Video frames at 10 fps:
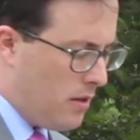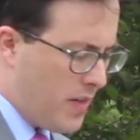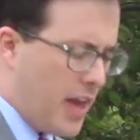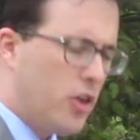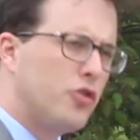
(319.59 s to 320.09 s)

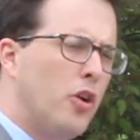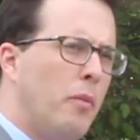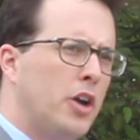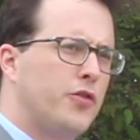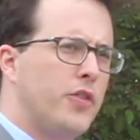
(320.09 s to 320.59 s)
Thank you so
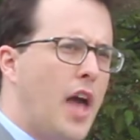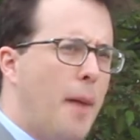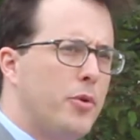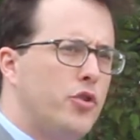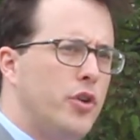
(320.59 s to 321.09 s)
much for the
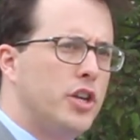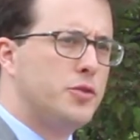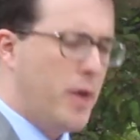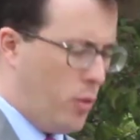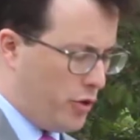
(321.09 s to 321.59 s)
opportunity to
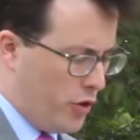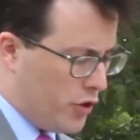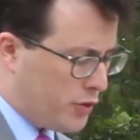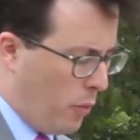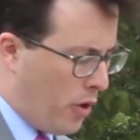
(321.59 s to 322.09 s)
speak with you
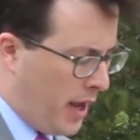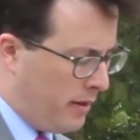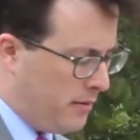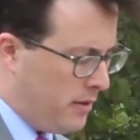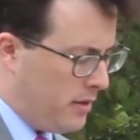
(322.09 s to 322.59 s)
this
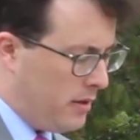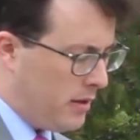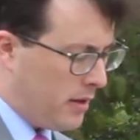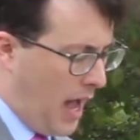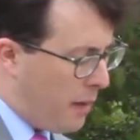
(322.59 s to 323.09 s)
morning.
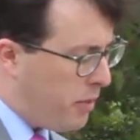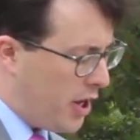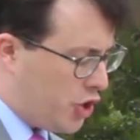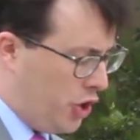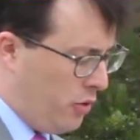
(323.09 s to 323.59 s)
God
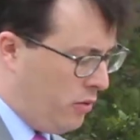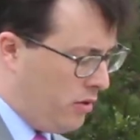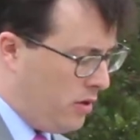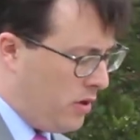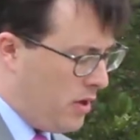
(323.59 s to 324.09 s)
bless you.
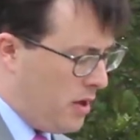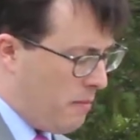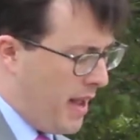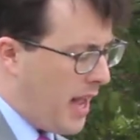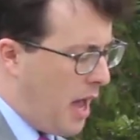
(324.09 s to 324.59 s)

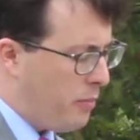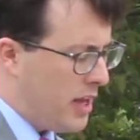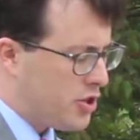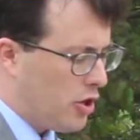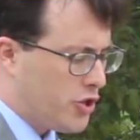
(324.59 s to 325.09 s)
May God
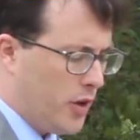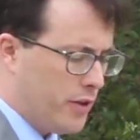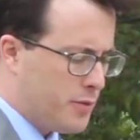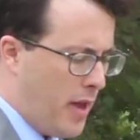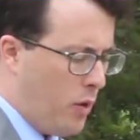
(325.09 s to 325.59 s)
bless our
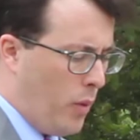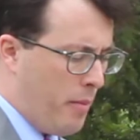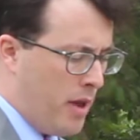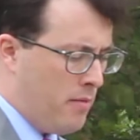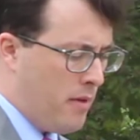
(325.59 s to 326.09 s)
servicemen and
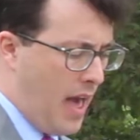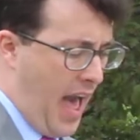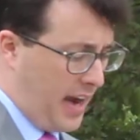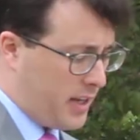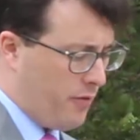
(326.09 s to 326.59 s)
women,
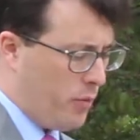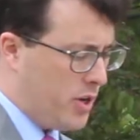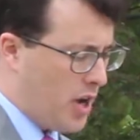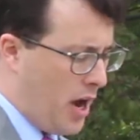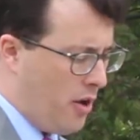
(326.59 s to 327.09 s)
active and
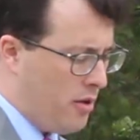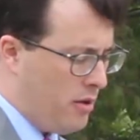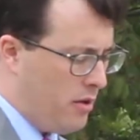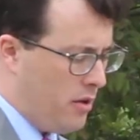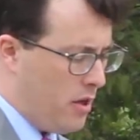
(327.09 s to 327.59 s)

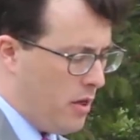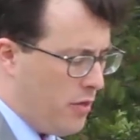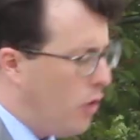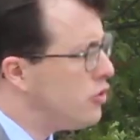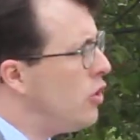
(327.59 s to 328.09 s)
retired,
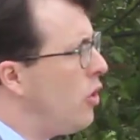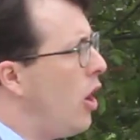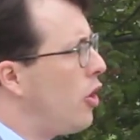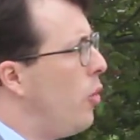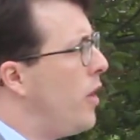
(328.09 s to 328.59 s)
those no
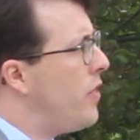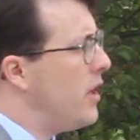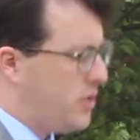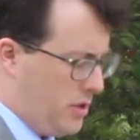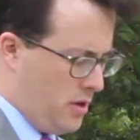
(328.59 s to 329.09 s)
longer with
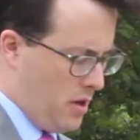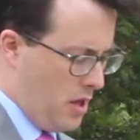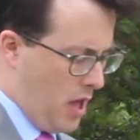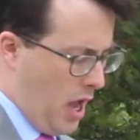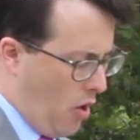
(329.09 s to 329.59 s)
us,
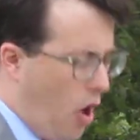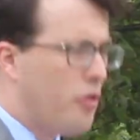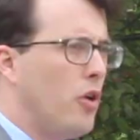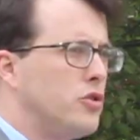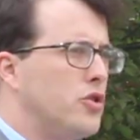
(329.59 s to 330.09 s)
and
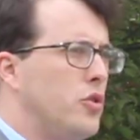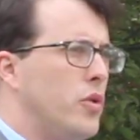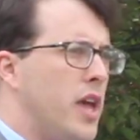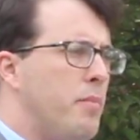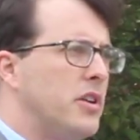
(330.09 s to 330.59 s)
all those
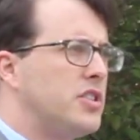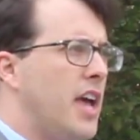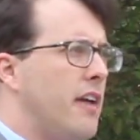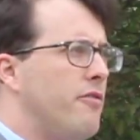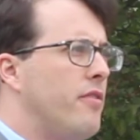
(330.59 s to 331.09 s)
who keep us
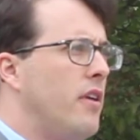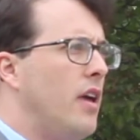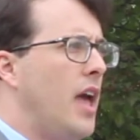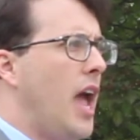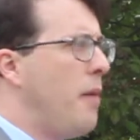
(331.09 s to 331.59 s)
safe.
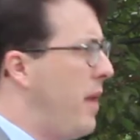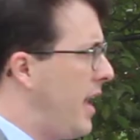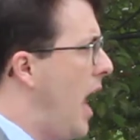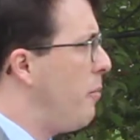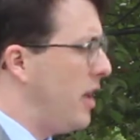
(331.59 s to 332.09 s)
And
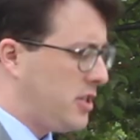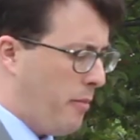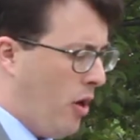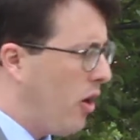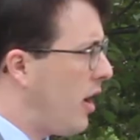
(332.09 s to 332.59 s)
may God bless
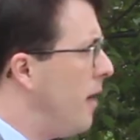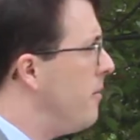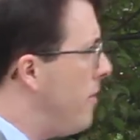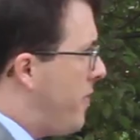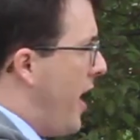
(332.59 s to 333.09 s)

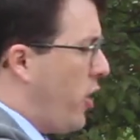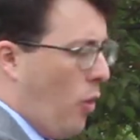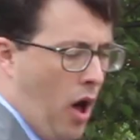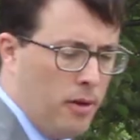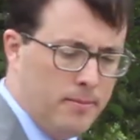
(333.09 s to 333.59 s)
America. Thank
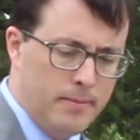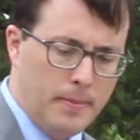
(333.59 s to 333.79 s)
you all.